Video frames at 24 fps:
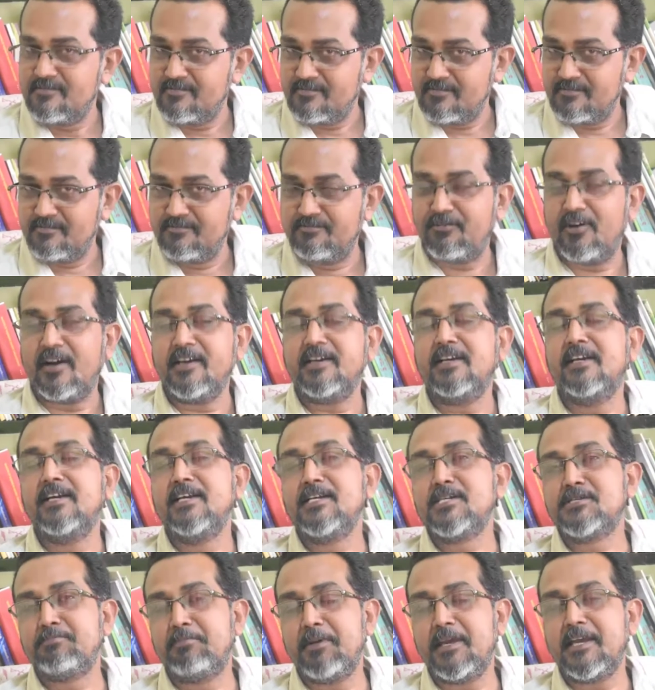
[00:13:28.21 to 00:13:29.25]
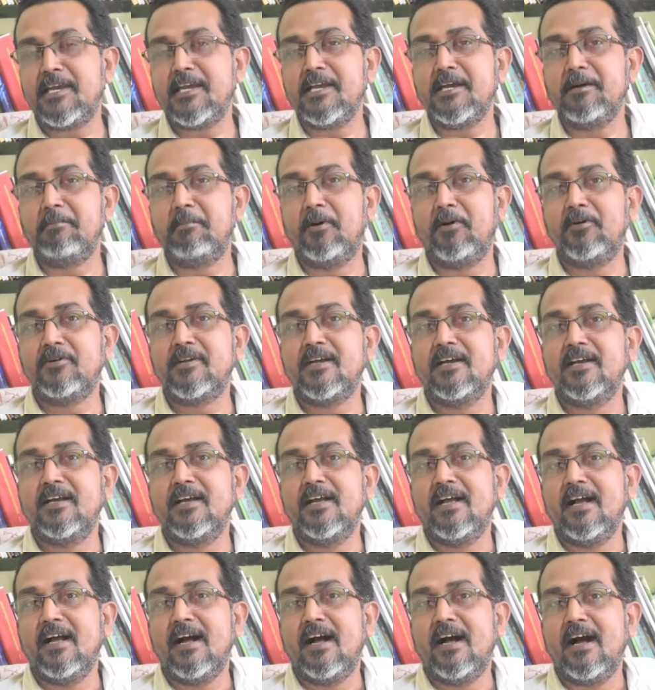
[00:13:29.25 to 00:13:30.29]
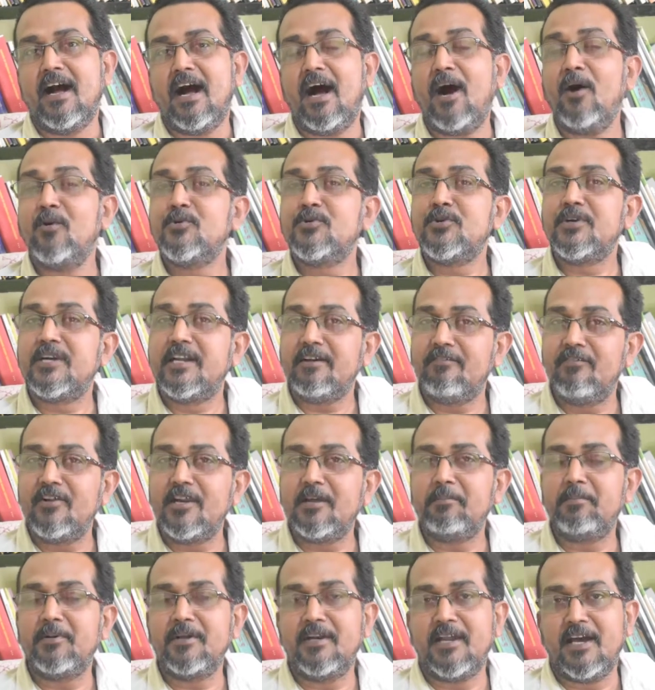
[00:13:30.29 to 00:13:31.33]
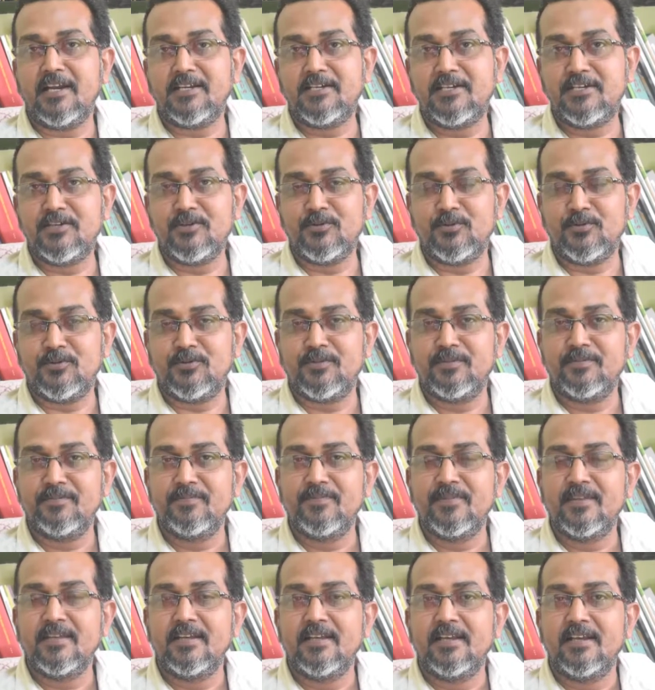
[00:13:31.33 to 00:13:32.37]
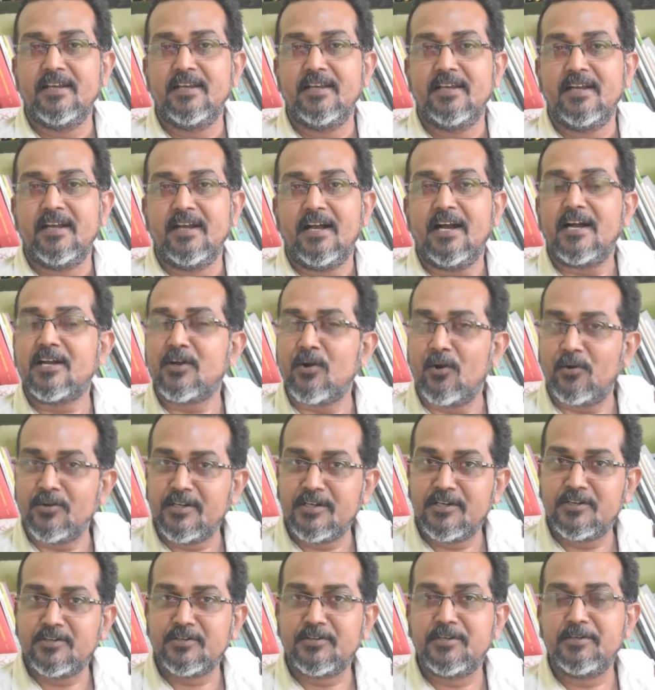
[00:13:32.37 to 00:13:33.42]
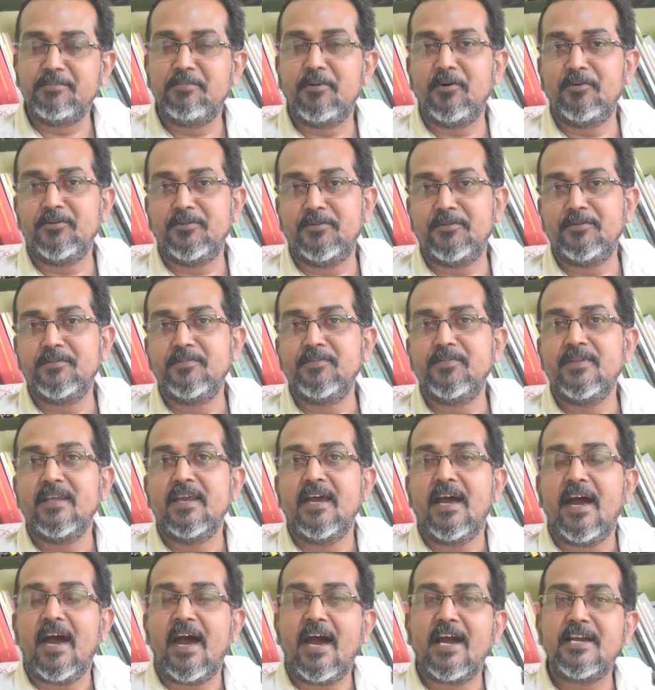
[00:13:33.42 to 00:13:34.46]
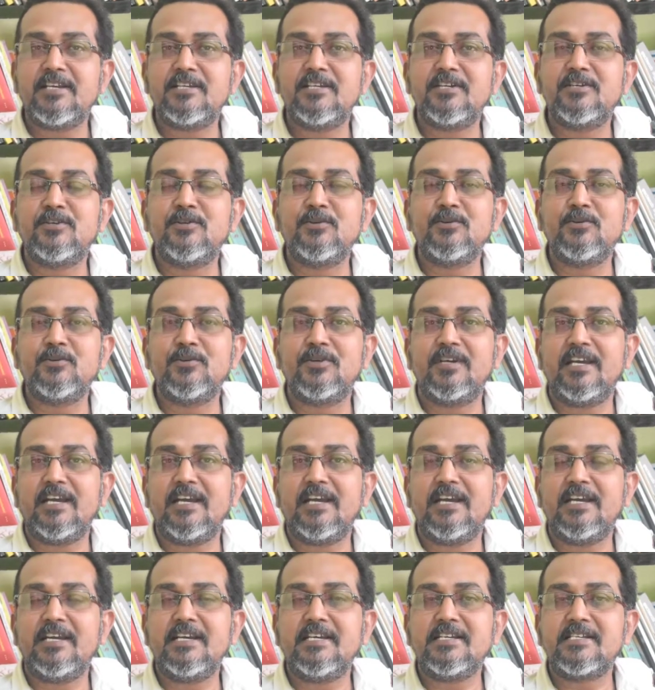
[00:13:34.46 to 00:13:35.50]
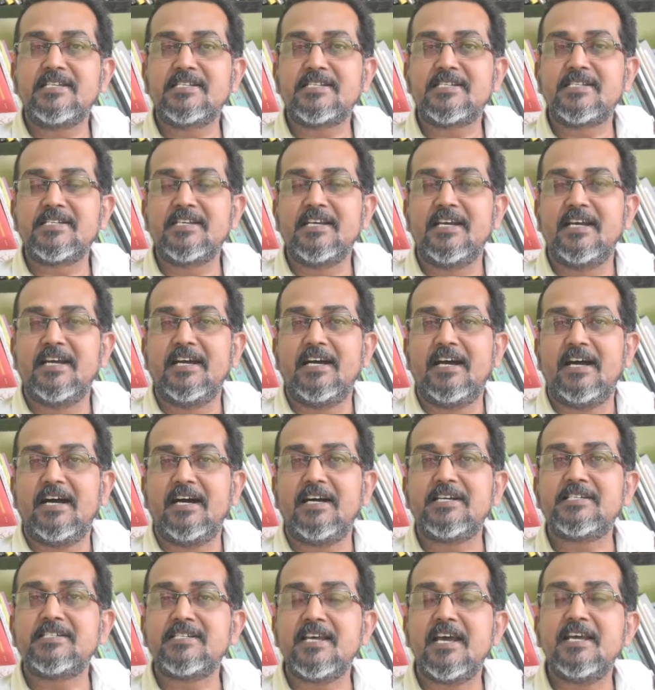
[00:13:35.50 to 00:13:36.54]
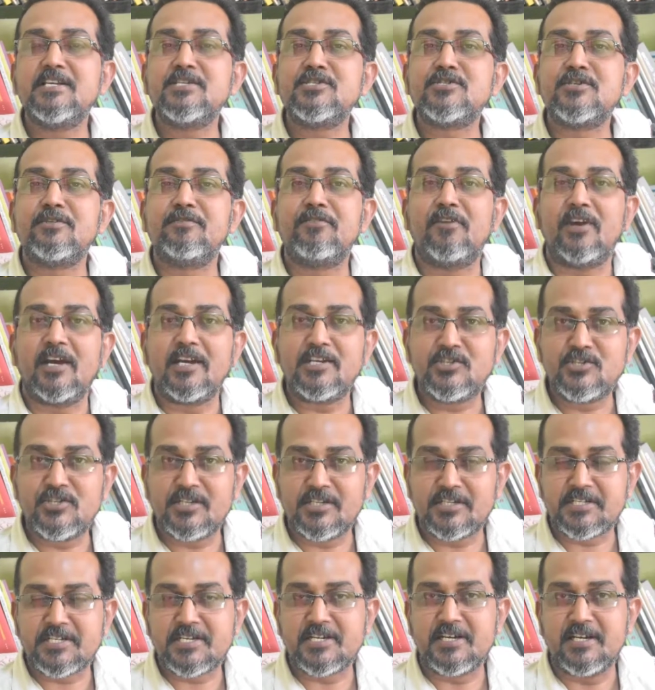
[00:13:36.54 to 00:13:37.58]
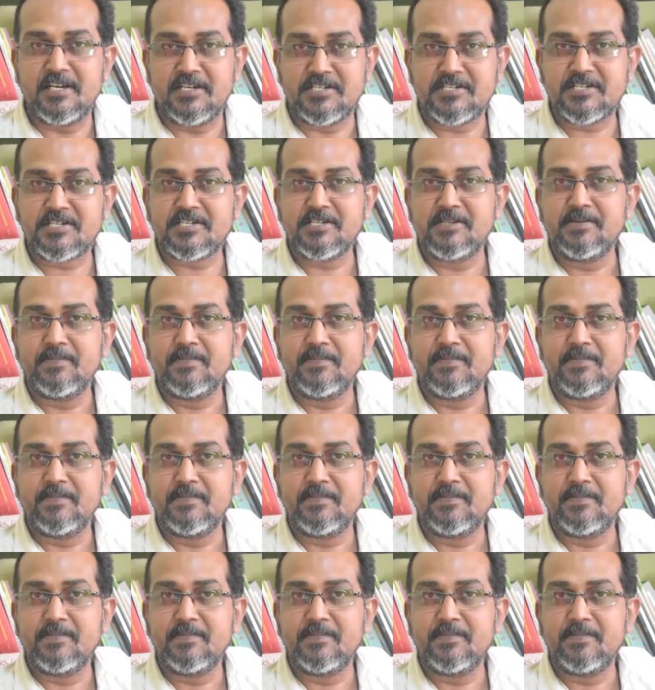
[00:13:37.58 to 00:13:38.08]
Finally, speaking about how to develop an attitude, according to De Bono, attitude is a sense of righteousness.